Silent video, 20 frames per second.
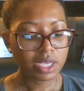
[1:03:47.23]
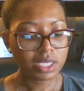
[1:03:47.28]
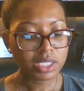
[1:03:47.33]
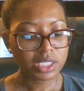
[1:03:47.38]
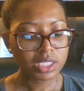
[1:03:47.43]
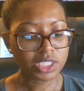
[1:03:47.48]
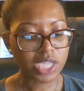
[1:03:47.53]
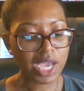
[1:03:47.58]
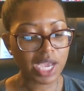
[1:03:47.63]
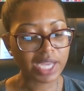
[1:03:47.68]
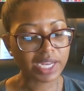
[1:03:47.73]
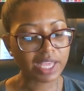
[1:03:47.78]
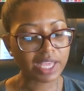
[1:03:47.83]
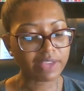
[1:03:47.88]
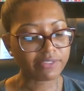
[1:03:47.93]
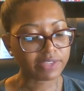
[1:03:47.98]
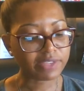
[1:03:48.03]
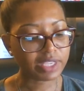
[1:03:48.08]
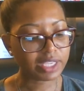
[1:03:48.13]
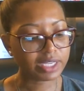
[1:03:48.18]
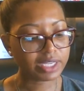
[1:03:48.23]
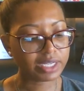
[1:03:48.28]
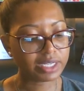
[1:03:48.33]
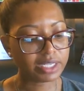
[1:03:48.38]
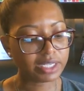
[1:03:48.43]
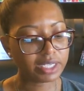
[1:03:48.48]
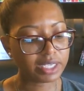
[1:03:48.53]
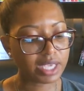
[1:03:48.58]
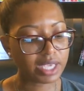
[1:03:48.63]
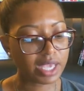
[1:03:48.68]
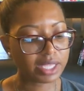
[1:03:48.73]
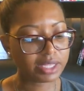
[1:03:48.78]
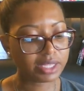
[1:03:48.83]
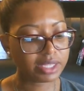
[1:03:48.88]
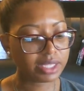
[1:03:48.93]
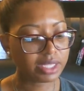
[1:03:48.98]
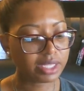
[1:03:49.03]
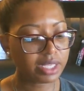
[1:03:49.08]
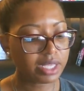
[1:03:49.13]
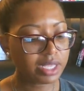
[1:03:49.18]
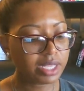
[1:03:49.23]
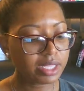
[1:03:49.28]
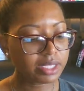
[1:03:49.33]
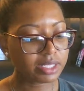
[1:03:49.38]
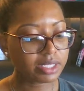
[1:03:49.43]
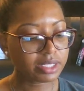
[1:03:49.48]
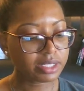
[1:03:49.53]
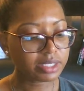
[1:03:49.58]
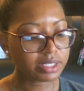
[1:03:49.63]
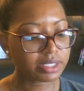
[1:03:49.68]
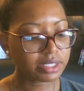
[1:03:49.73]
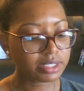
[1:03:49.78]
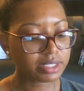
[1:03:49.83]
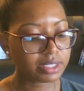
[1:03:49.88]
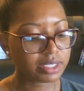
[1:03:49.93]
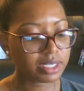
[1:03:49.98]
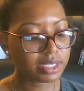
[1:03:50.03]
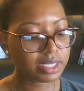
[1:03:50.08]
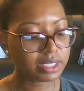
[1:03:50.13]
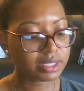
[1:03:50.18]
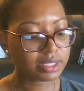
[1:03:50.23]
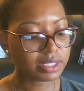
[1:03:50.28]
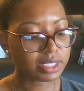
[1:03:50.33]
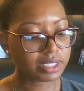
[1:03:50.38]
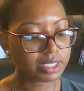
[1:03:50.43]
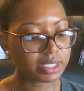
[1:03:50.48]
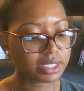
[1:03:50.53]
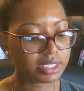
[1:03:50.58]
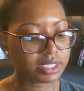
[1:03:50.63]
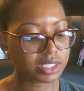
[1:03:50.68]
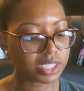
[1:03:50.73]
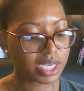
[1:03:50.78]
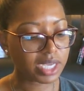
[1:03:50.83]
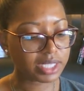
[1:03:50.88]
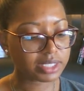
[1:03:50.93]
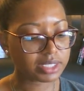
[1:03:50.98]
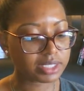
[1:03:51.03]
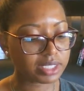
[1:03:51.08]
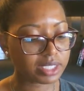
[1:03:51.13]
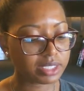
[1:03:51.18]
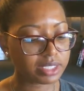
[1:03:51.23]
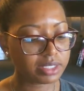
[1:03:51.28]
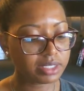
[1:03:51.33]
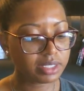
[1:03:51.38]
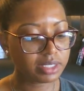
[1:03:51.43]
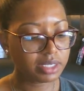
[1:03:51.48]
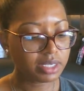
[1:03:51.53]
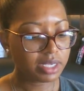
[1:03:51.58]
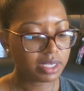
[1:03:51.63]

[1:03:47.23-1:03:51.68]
John F. Kennedy and Lyndon Johnson